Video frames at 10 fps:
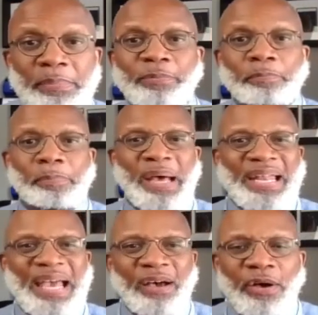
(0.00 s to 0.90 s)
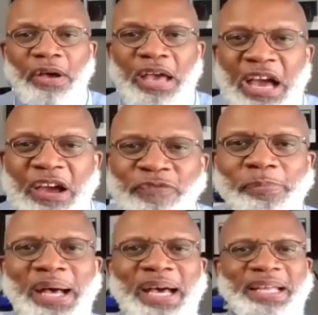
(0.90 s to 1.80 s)
But by now,
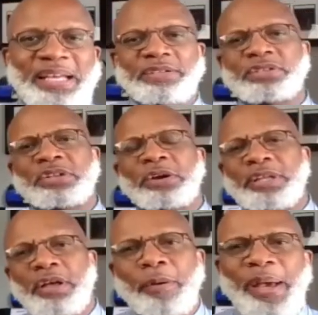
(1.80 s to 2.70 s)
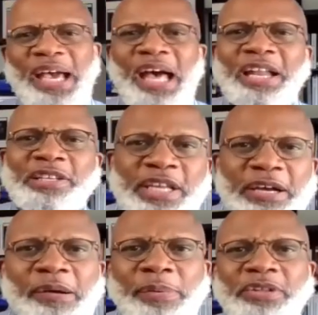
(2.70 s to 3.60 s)
everybody has started. Oh my God, it's
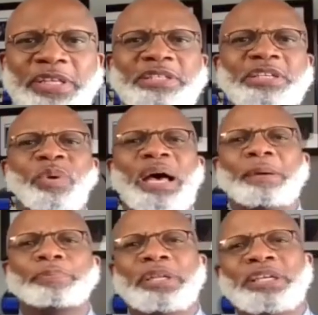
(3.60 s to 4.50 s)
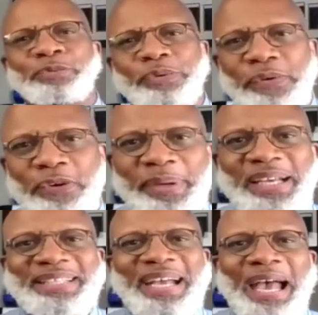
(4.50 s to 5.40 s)
terrible. This is why police reform
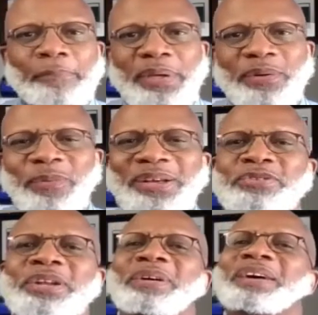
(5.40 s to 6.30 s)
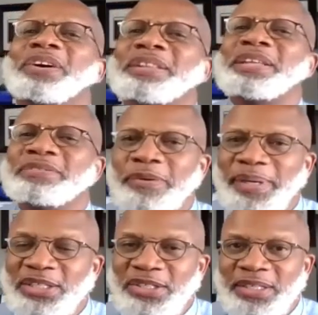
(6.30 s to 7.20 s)
has to happen. Well, you don't have all the
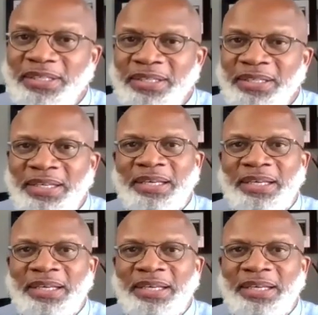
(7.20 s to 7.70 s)
information. Right.